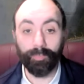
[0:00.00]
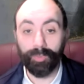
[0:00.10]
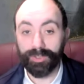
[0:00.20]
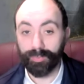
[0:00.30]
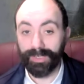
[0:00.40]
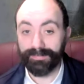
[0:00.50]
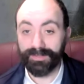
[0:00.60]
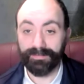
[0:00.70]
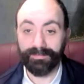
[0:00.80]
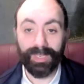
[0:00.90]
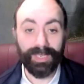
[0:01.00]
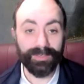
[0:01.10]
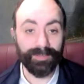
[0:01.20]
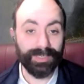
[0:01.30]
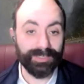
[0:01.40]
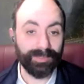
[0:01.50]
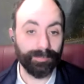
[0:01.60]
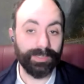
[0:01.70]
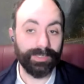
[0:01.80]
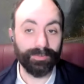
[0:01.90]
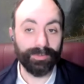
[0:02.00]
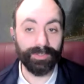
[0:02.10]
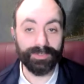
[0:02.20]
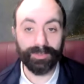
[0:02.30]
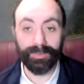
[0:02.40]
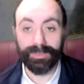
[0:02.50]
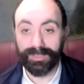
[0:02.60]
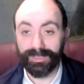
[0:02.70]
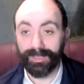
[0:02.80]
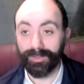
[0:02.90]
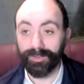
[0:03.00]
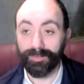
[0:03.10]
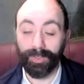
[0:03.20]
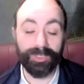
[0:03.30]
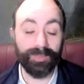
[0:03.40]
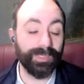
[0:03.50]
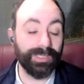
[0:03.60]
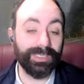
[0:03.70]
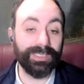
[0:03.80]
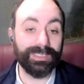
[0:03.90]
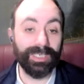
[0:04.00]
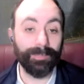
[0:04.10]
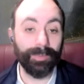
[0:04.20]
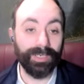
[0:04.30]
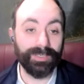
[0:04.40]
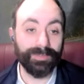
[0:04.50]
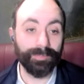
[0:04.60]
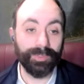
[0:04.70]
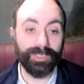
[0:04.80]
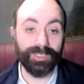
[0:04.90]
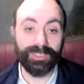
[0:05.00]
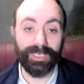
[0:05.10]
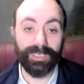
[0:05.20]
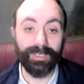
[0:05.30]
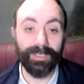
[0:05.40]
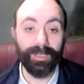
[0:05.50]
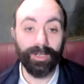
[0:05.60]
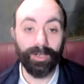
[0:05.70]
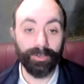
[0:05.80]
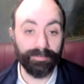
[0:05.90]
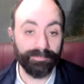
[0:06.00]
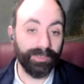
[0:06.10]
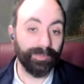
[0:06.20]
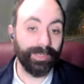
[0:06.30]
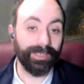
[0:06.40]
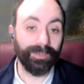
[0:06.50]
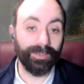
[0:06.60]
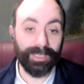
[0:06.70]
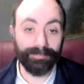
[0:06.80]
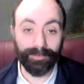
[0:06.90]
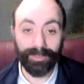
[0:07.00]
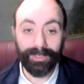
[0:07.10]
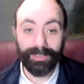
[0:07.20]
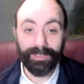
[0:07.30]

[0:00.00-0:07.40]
Which would have severe domestic political consequences and could possibly destabilize the British state on a fundamental level.